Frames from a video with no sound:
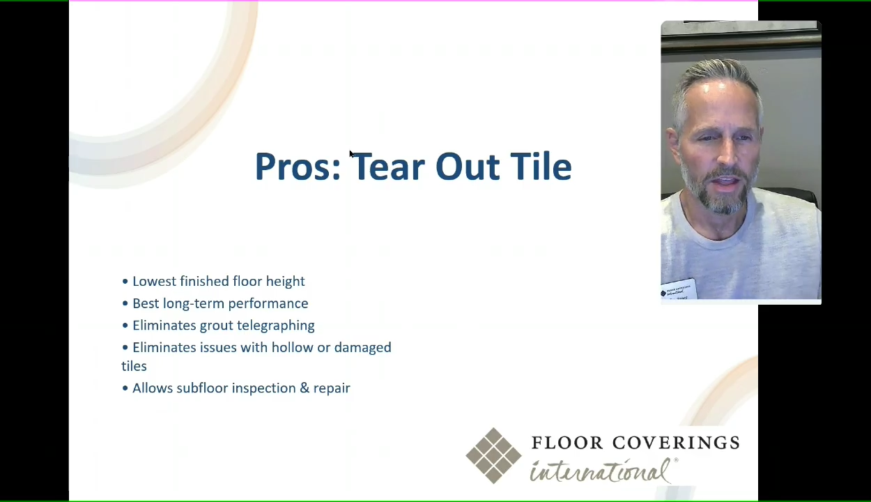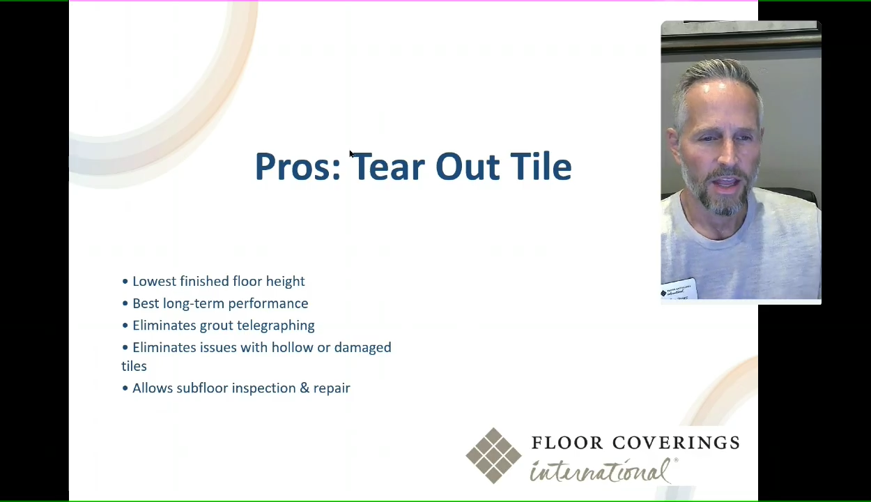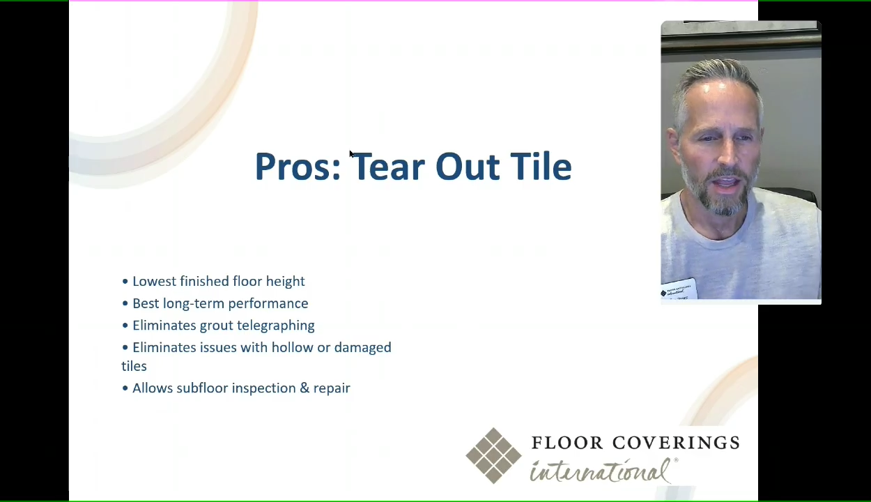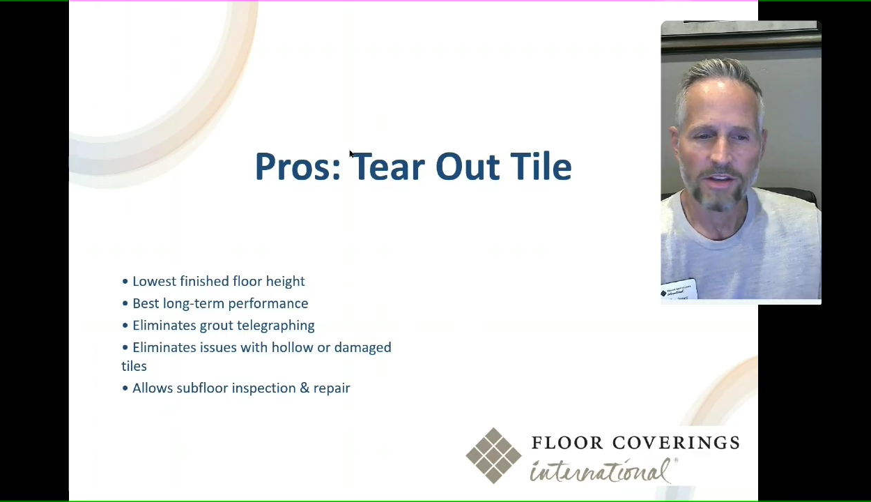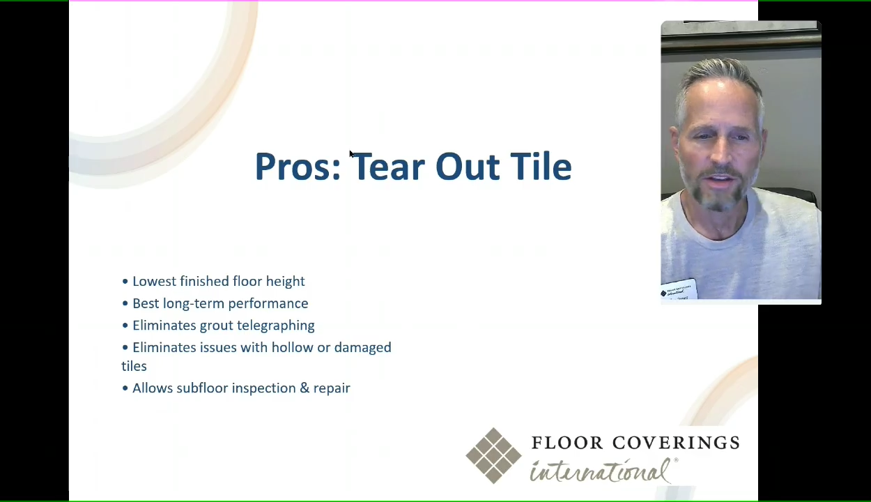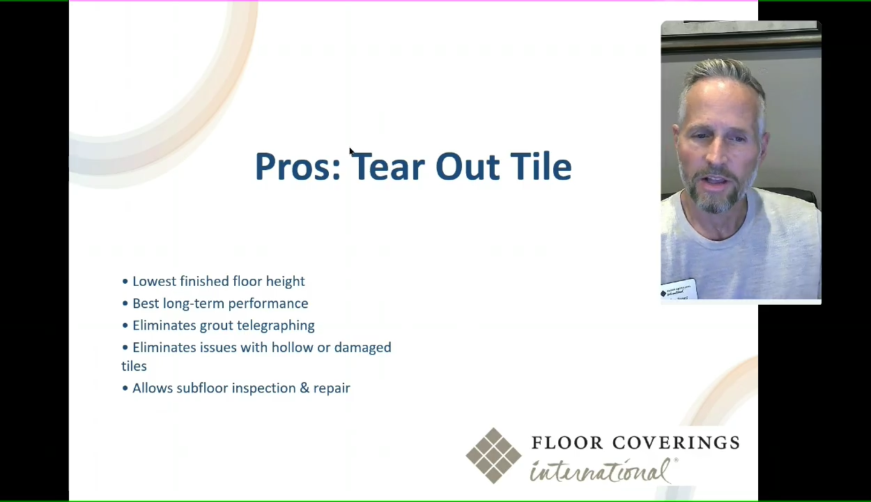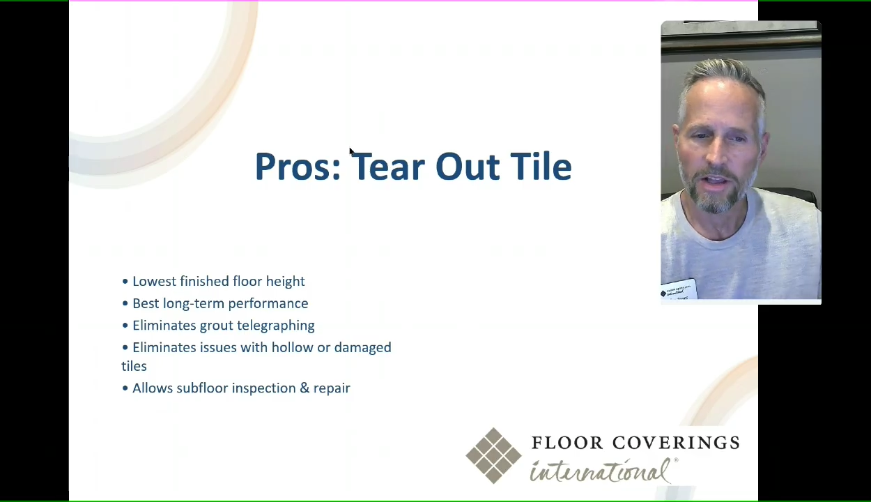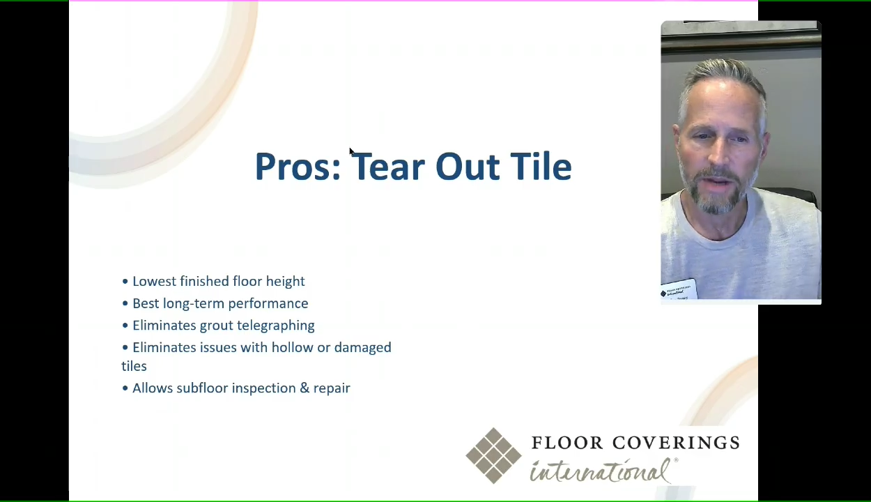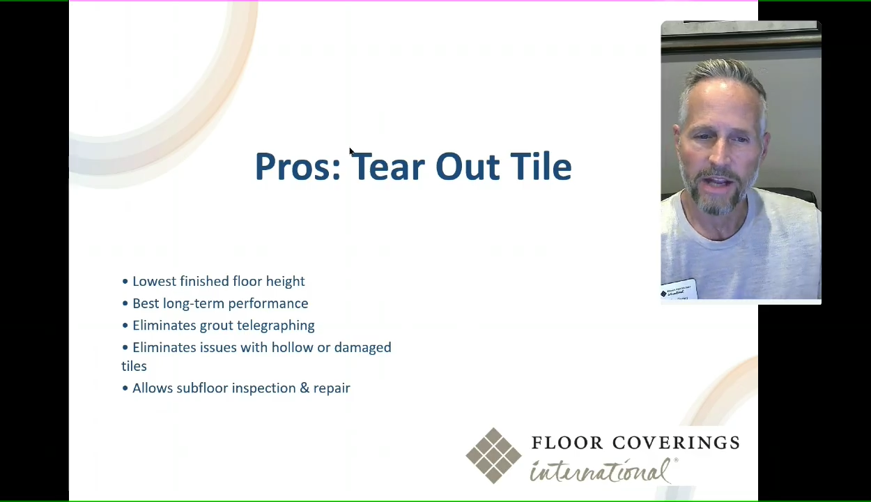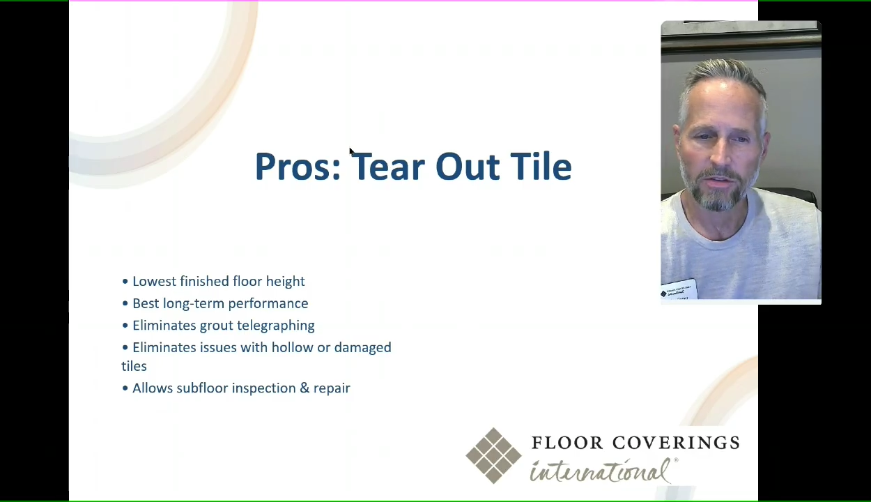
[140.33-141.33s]
It does
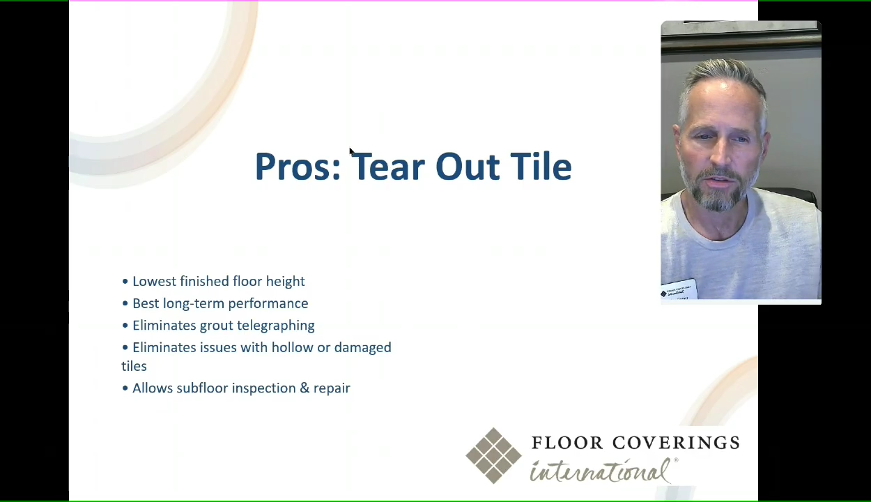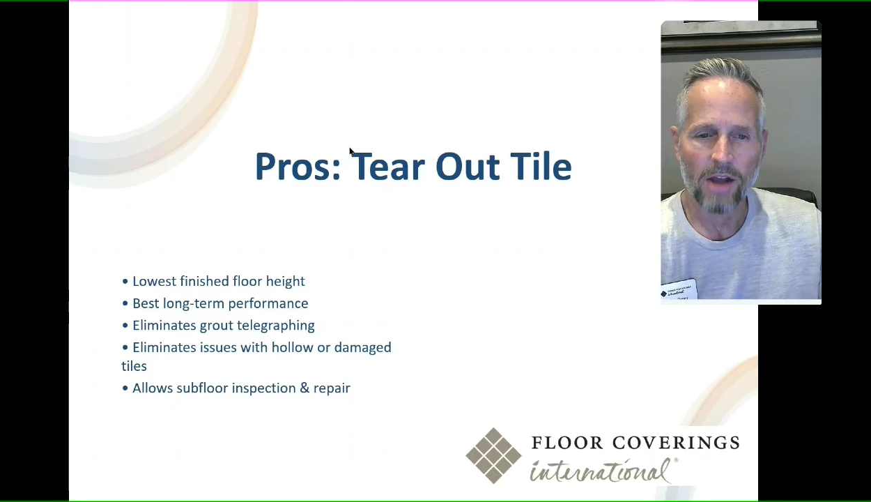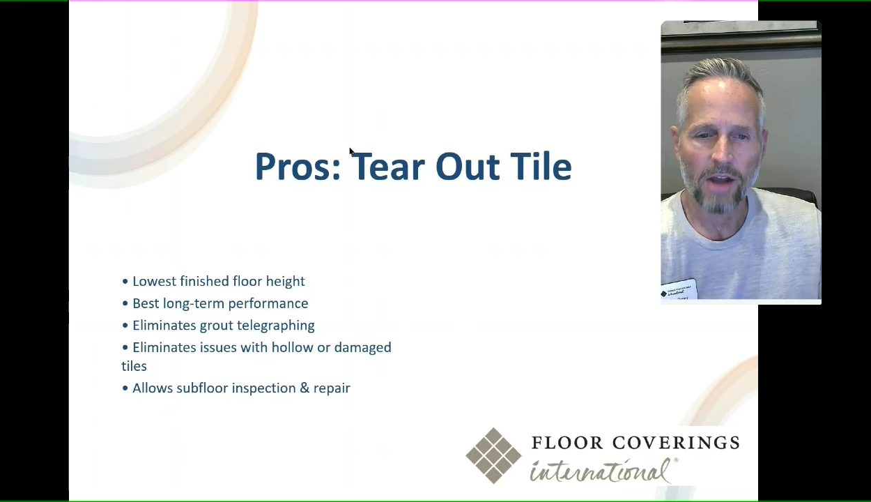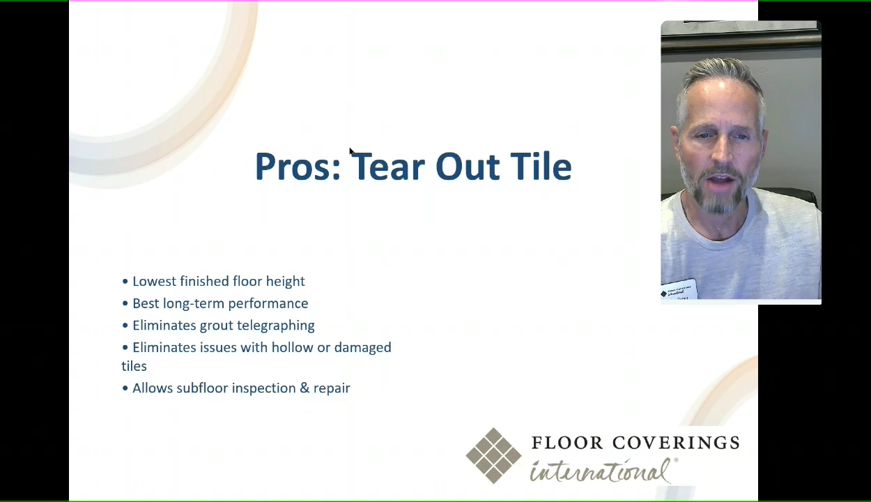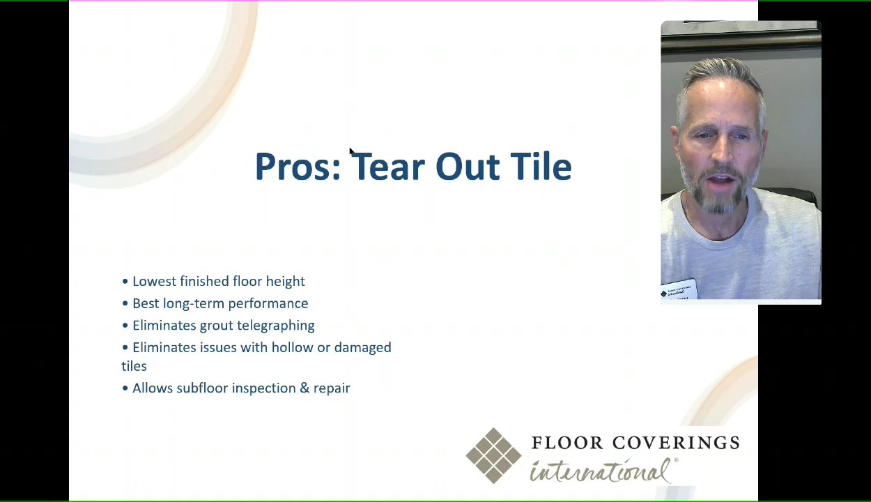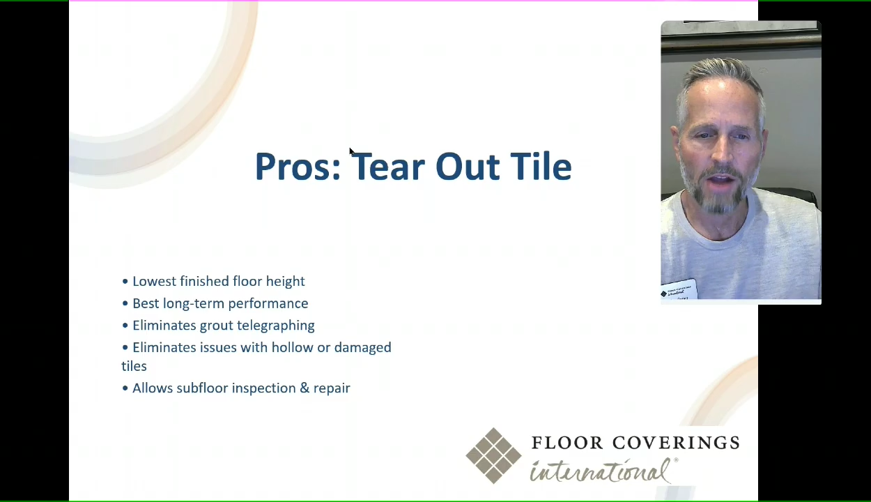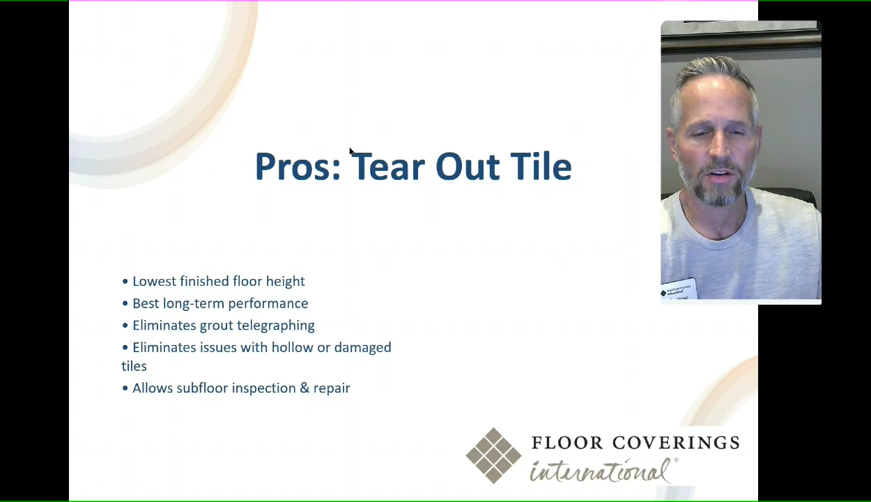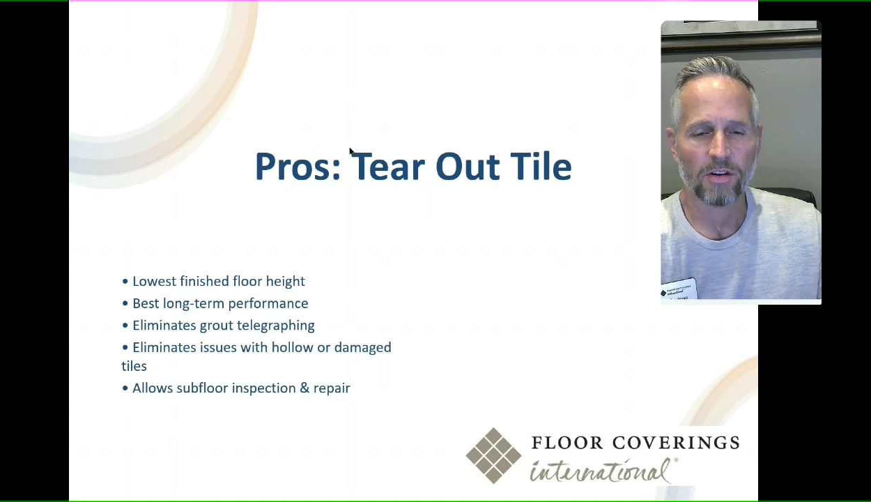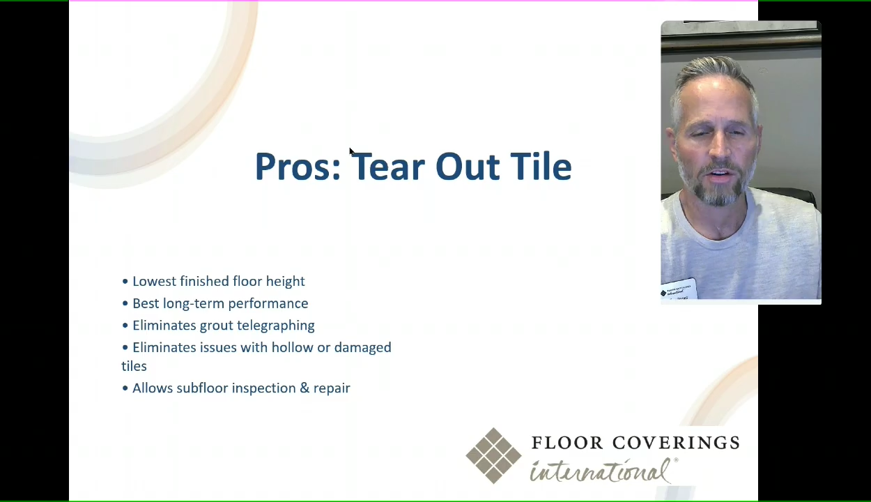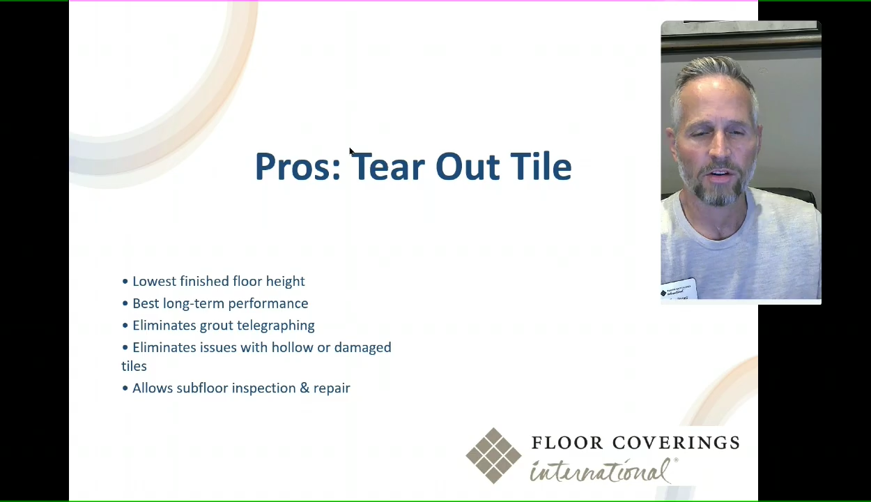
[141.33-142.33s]
eliminate grout
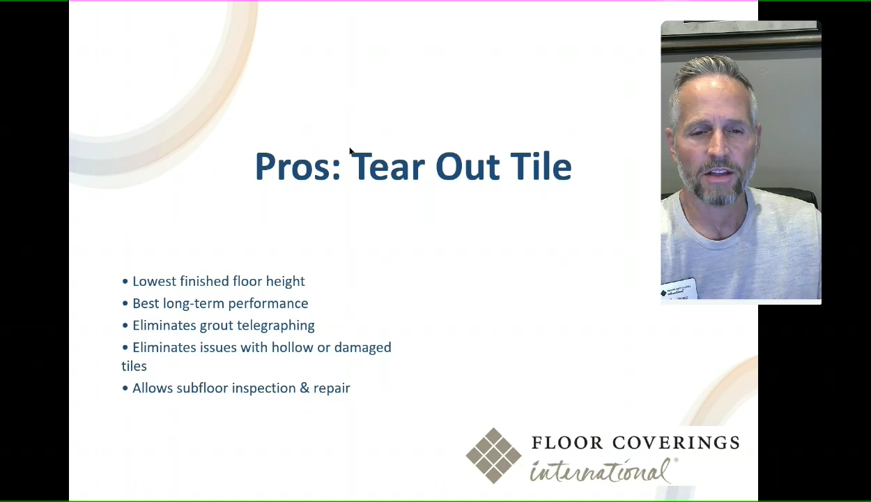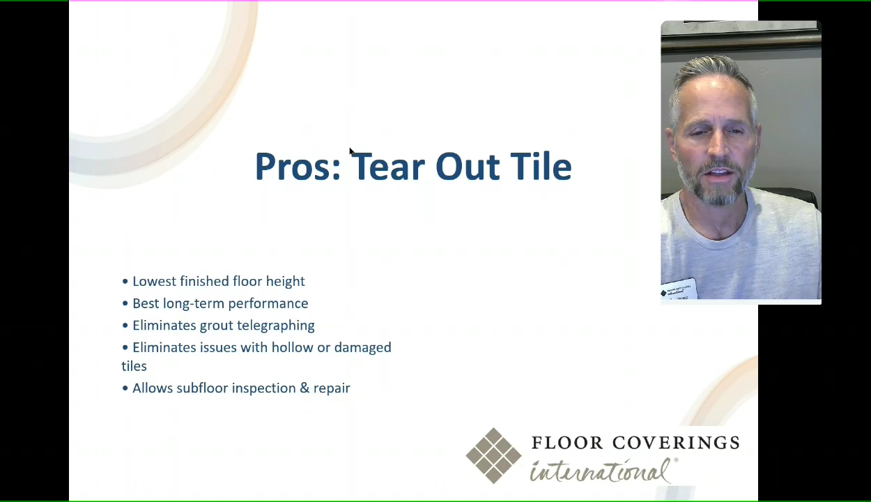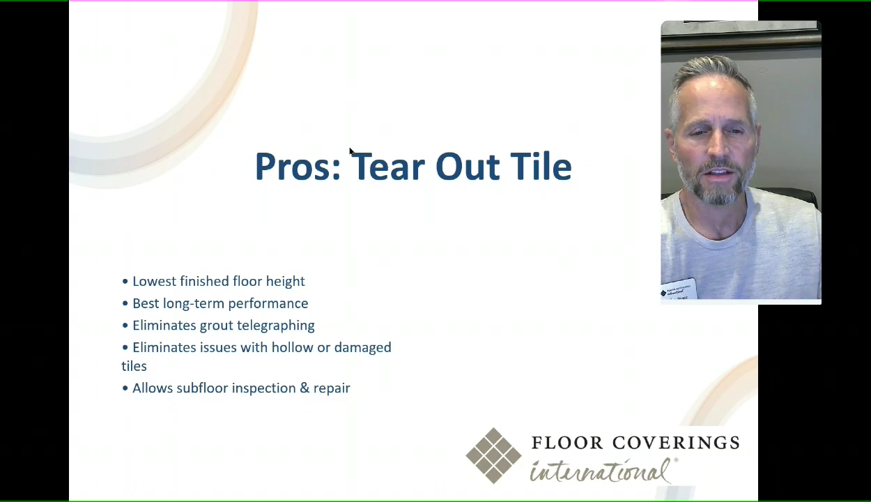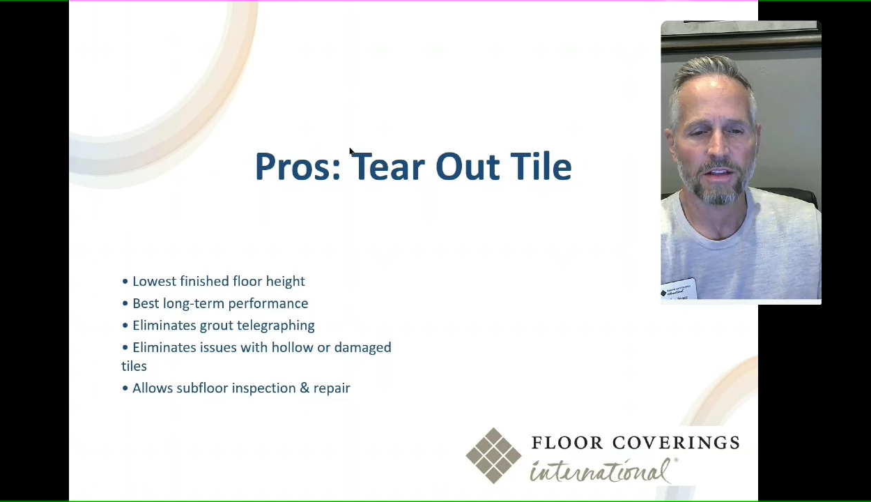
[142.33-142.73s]
telegraphing.